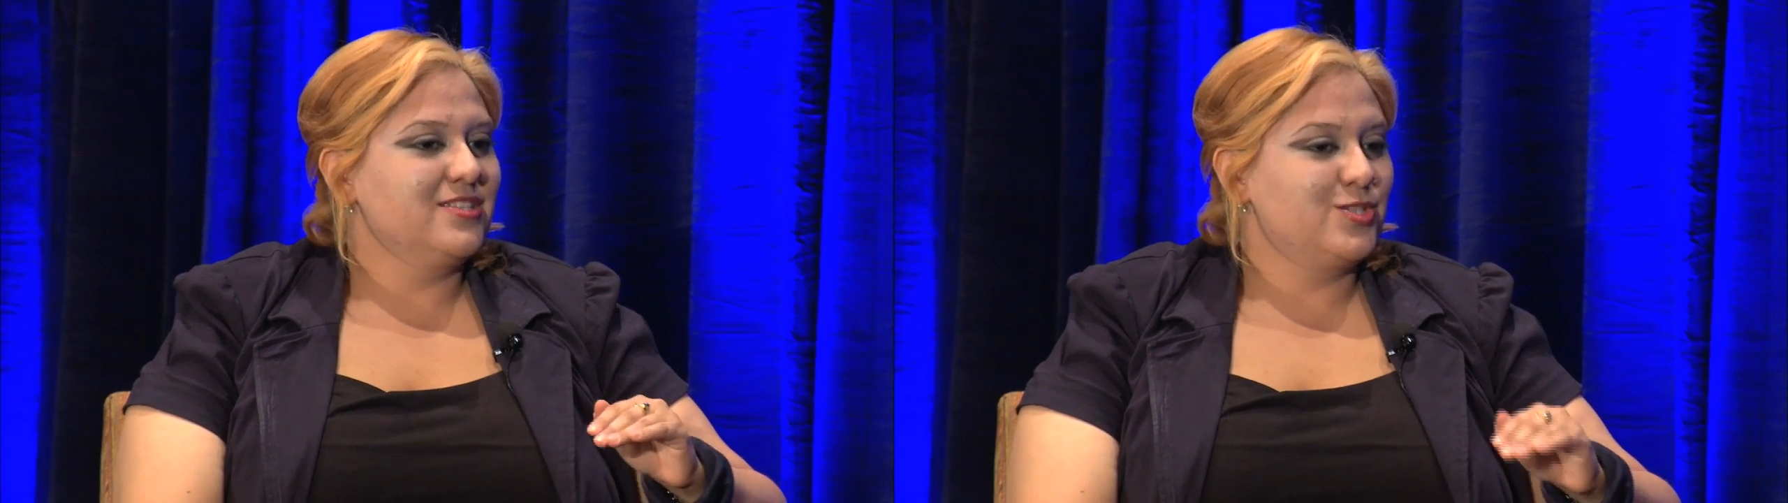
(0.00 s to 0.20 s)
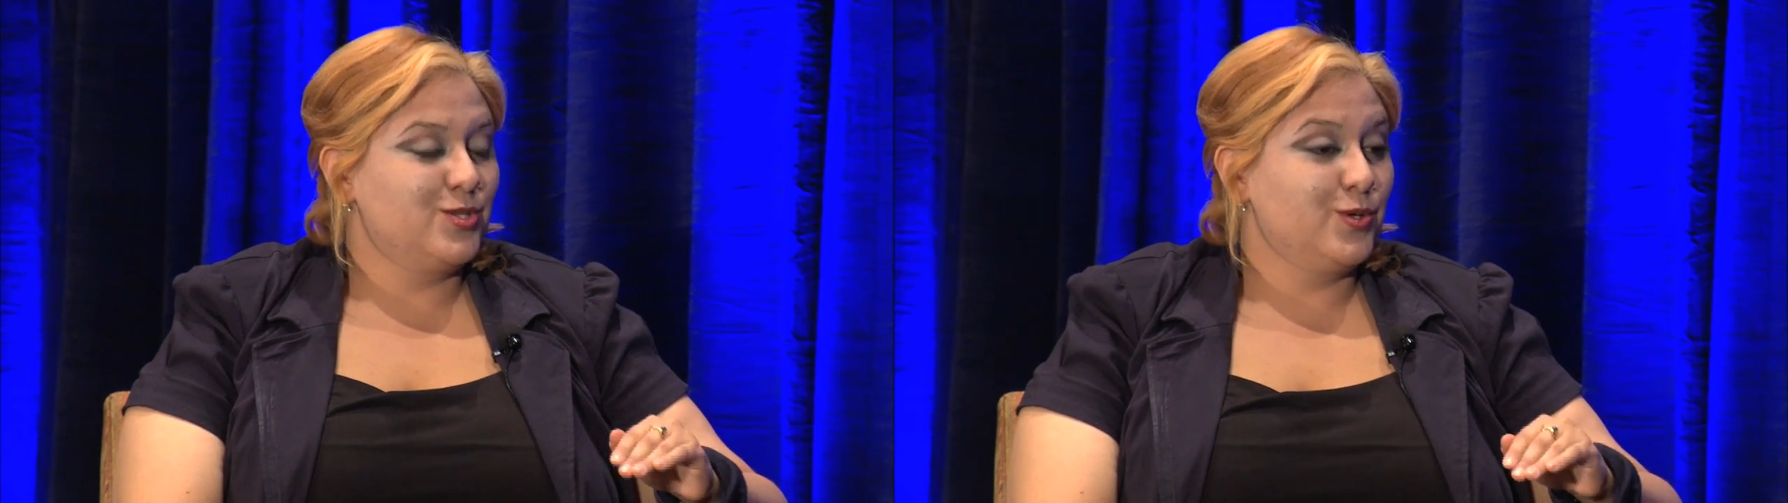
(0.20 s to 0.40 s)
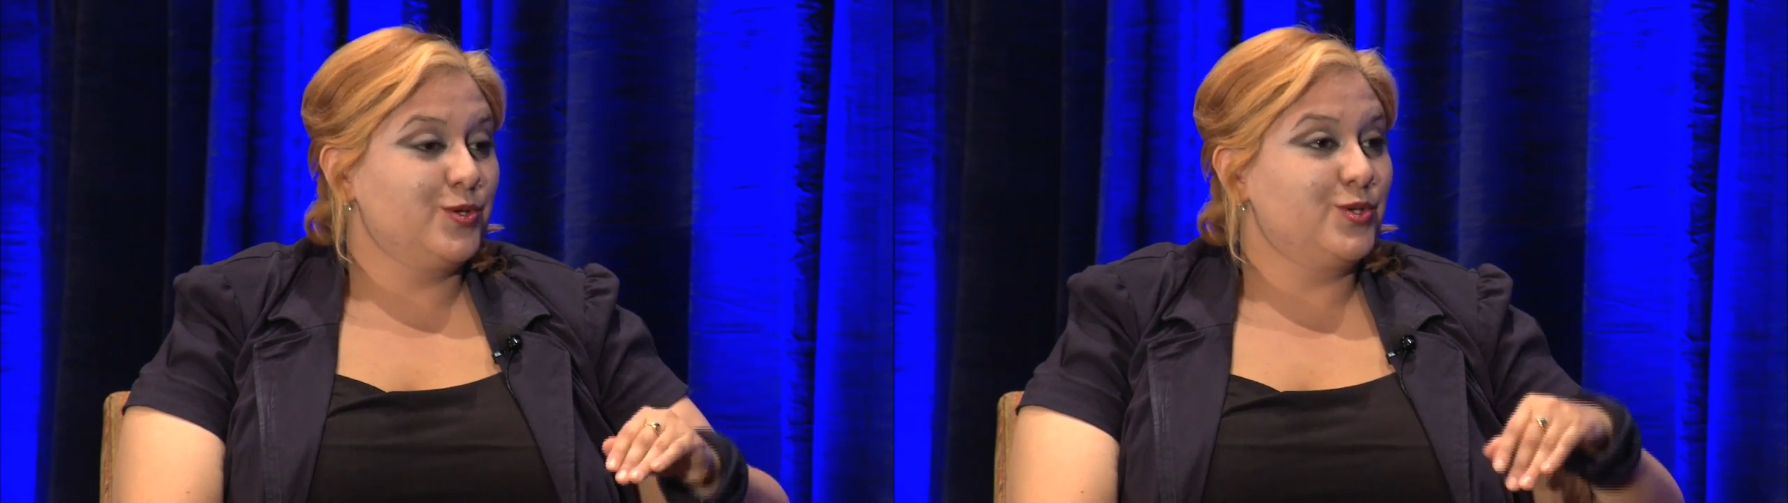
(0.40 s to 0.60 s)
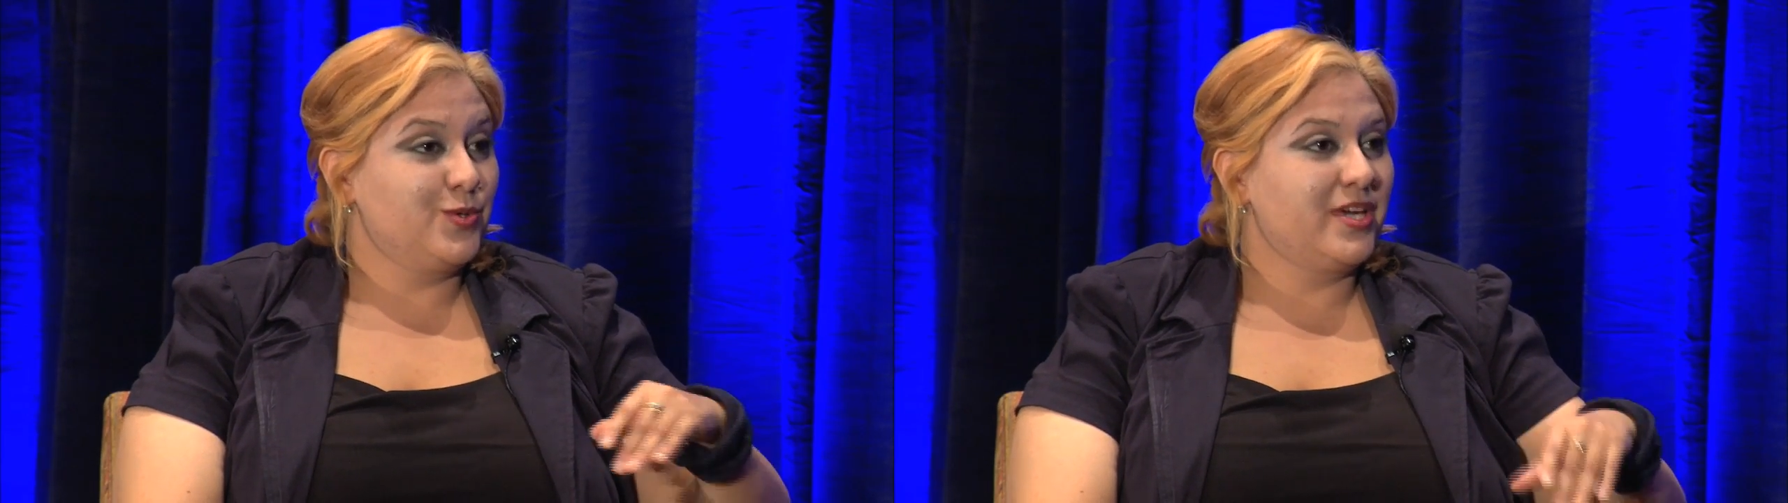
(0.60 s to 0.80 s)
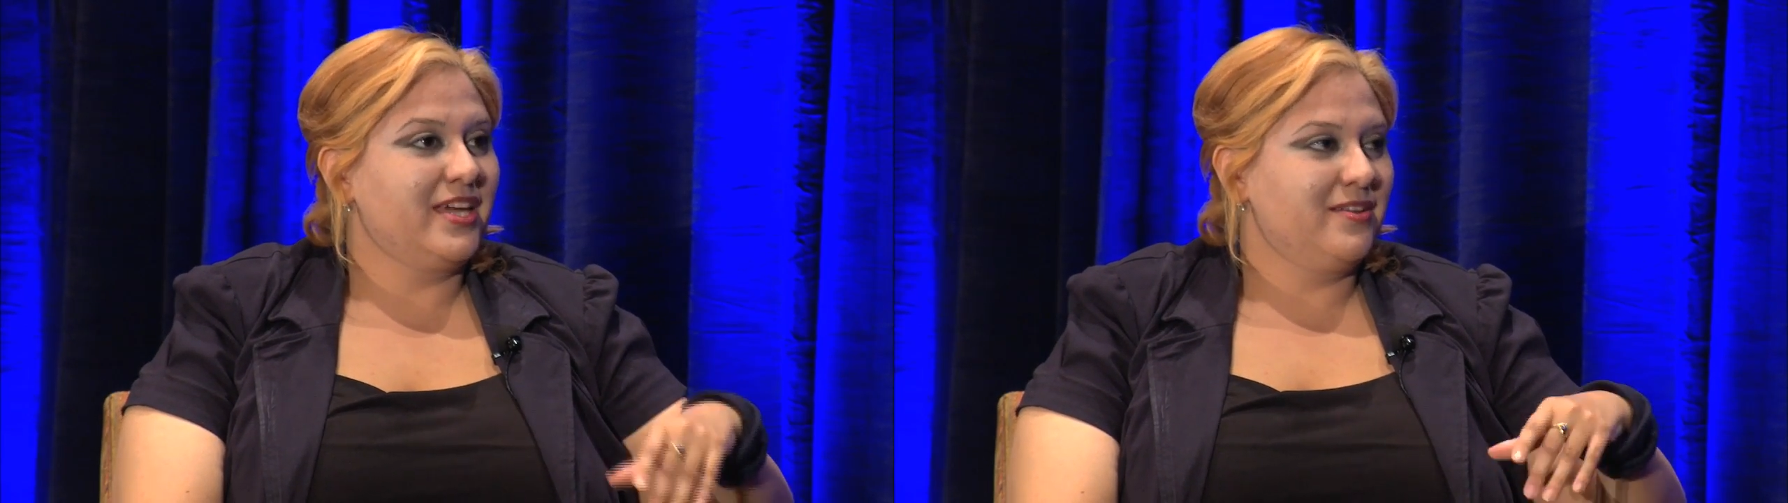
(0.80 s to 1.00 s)
so
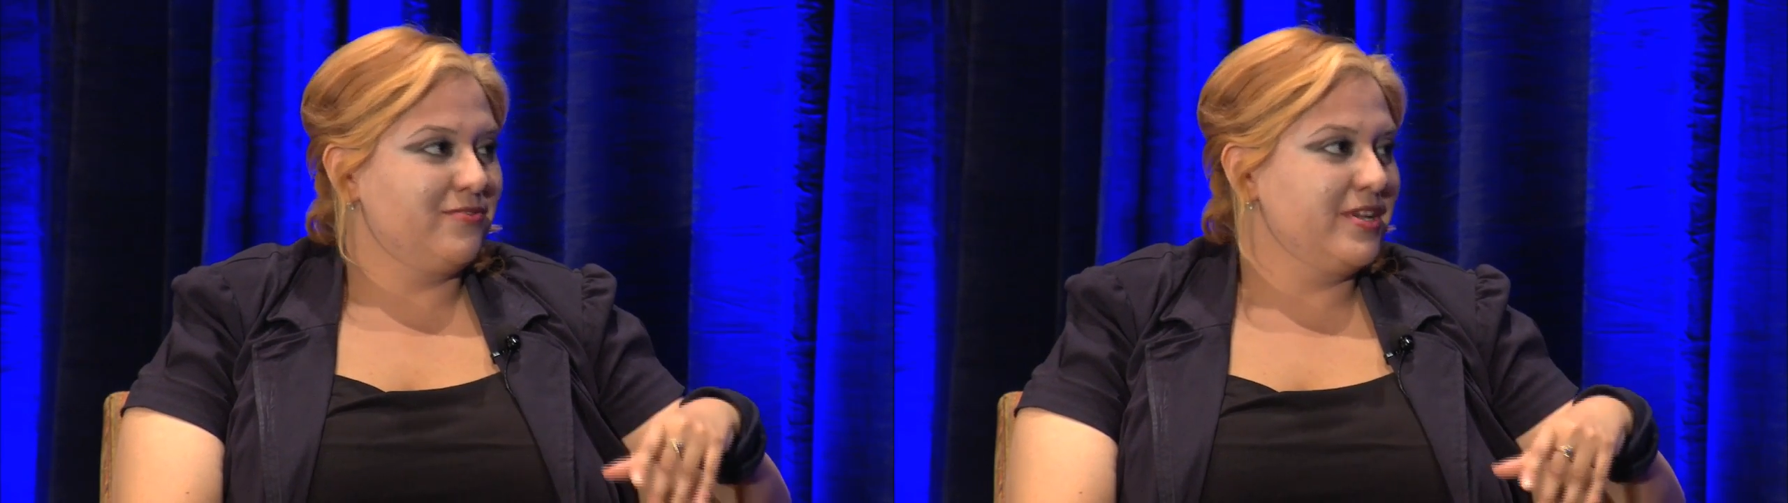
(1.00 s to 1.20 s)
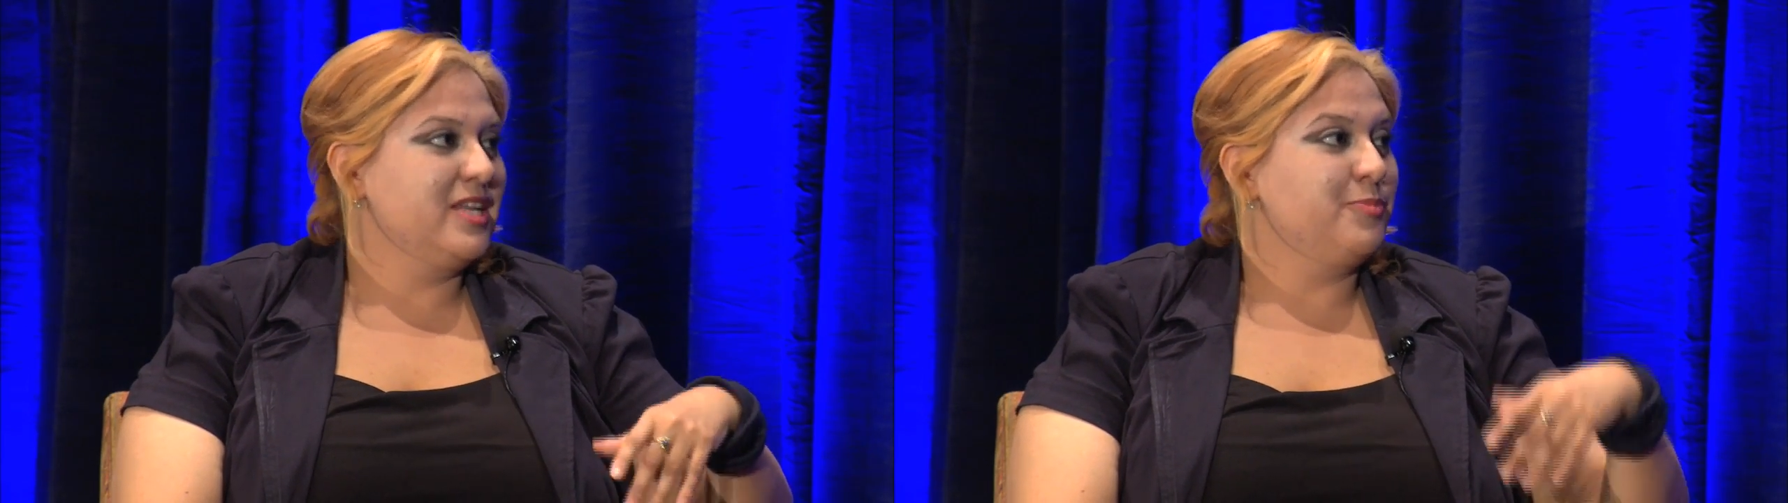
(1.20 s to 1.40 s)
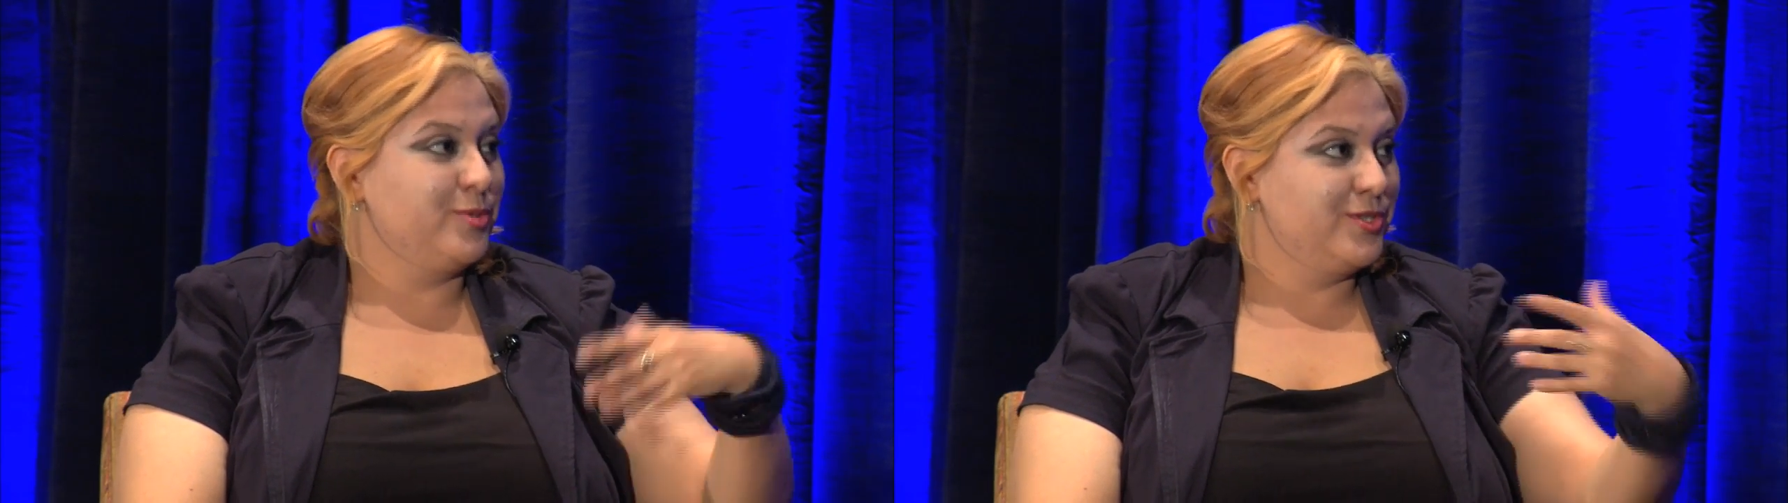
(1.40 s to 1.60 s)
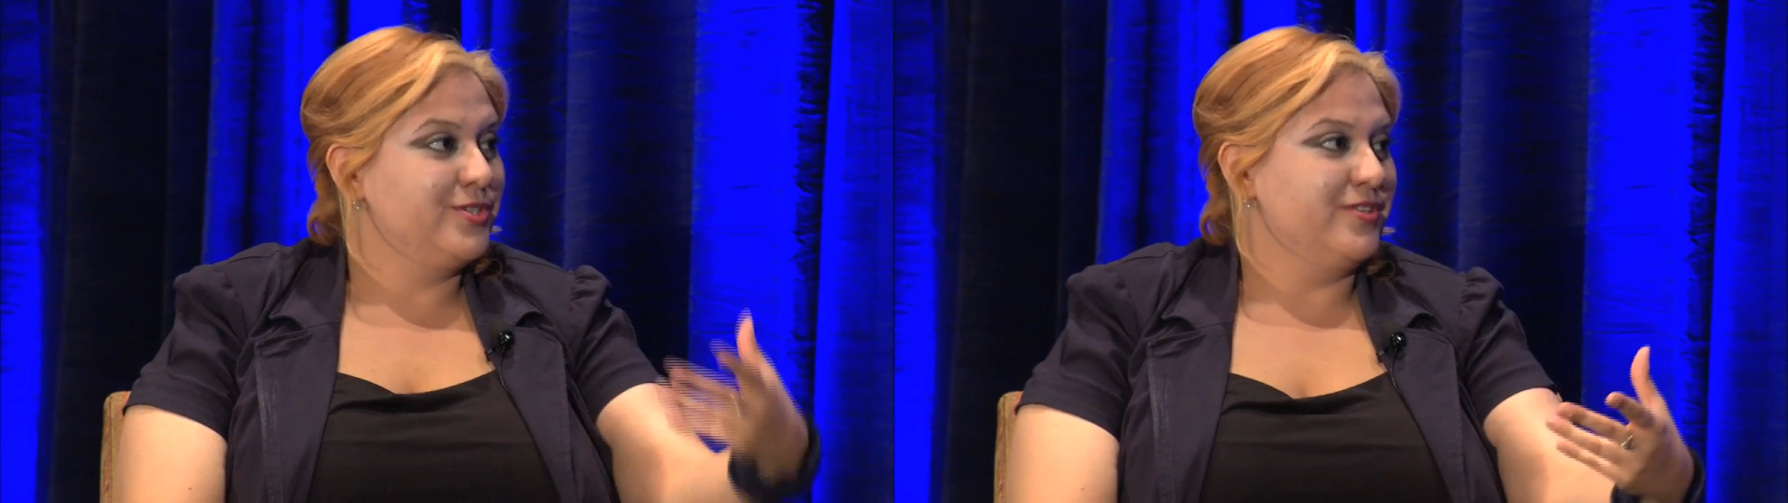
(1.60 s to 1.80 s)
you can really put